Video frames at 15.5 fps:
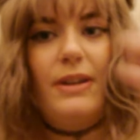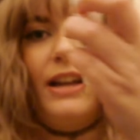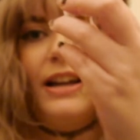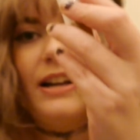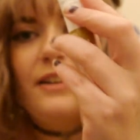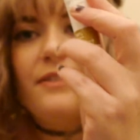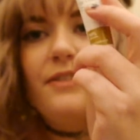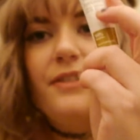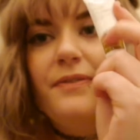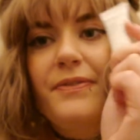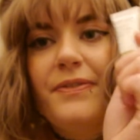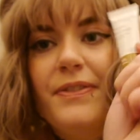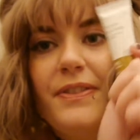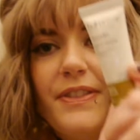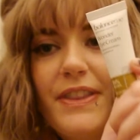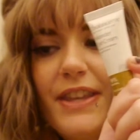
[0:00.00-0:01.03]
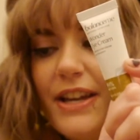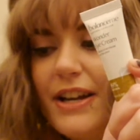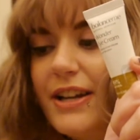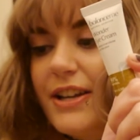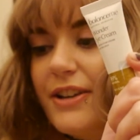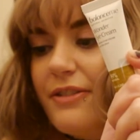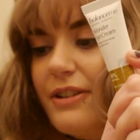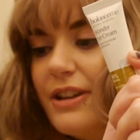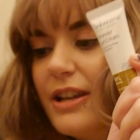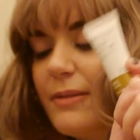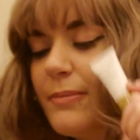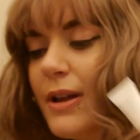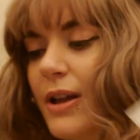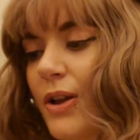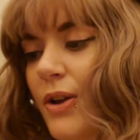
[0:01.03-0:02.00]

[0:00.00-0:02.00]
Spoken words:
we have the eye cream,